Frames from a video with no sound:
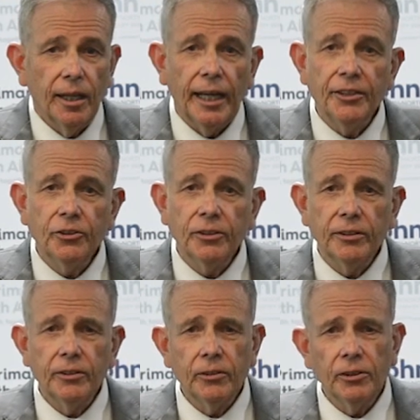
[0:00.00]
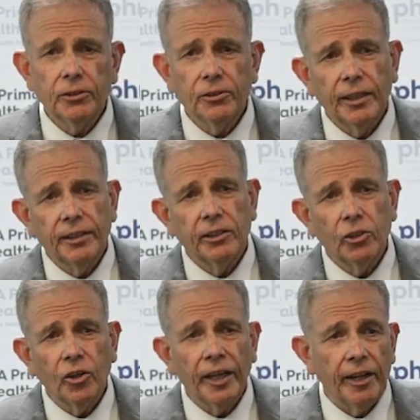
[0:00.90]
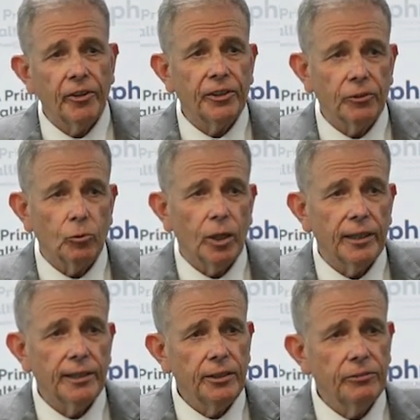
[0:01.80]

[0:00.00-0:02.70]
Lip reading: And you've got to do that in a non-arrogant way.